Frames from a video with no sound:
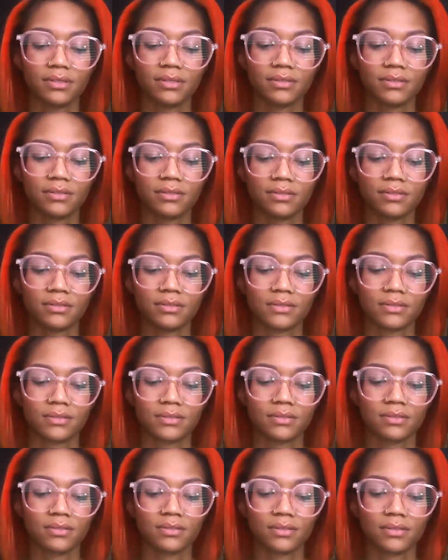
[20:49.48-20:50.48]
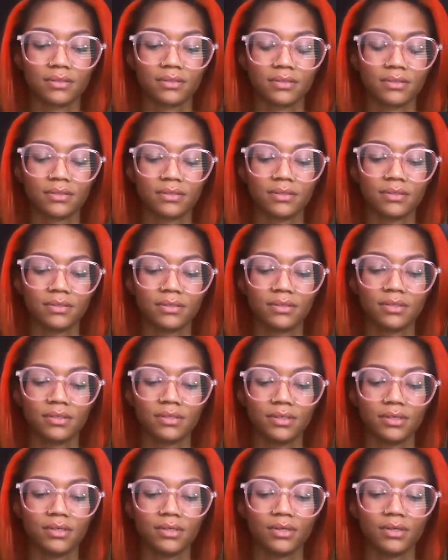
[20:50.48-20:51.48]

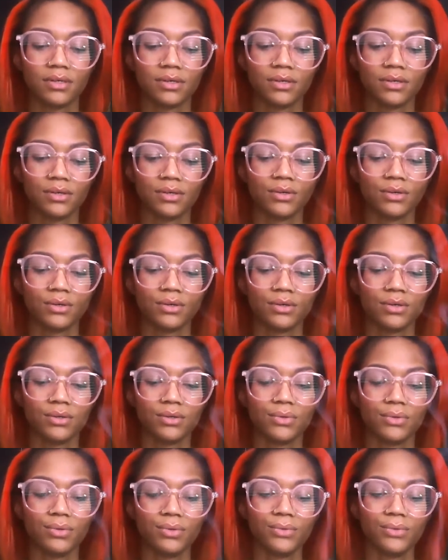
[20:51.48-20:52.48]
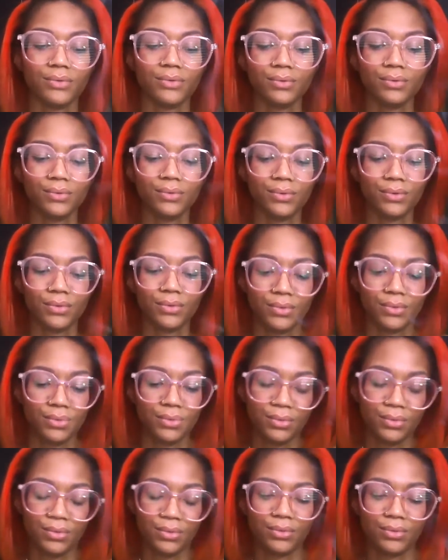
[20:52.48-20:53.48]

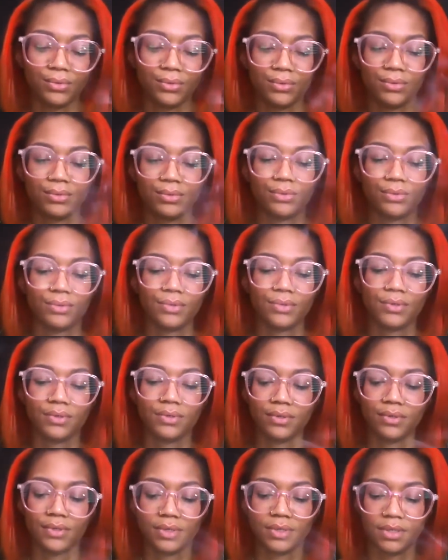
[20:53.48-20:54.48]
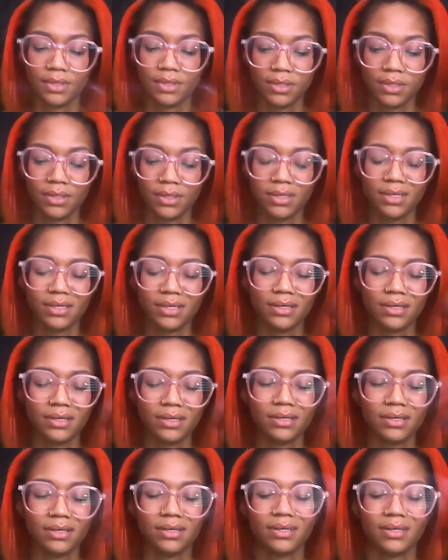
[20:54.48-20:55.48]

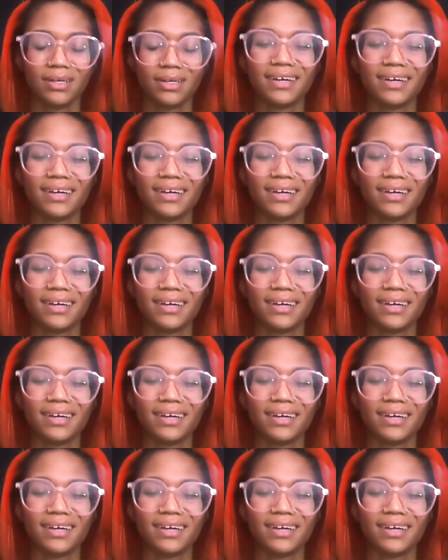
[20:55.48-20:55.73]
[no speech]